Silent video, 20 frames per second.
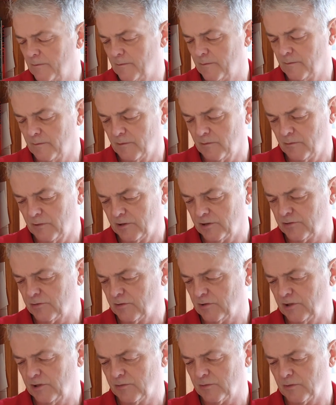What's
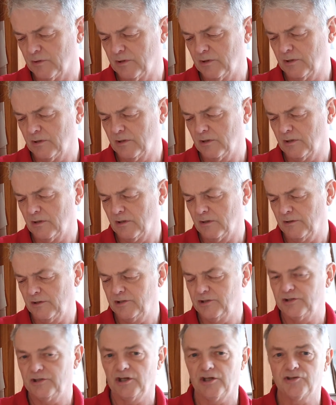on this one? This
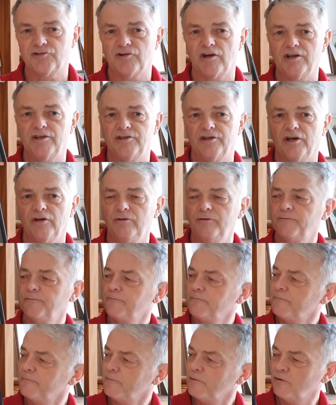is the Otranto
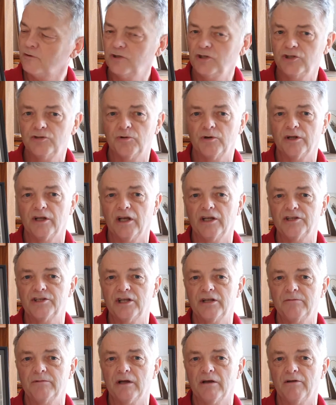1928
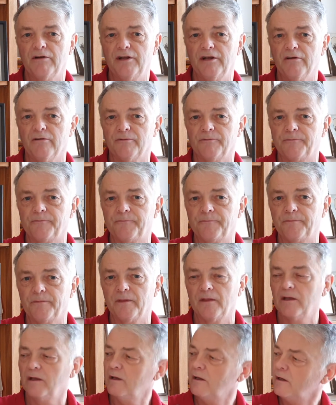team going out.
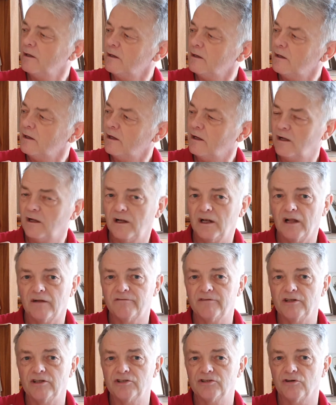
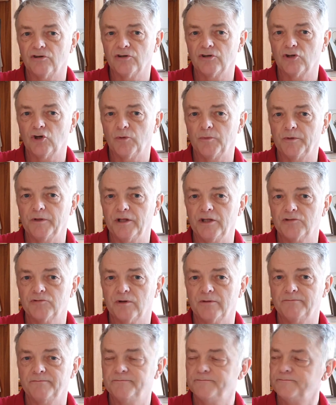Lovely signed copy, this one.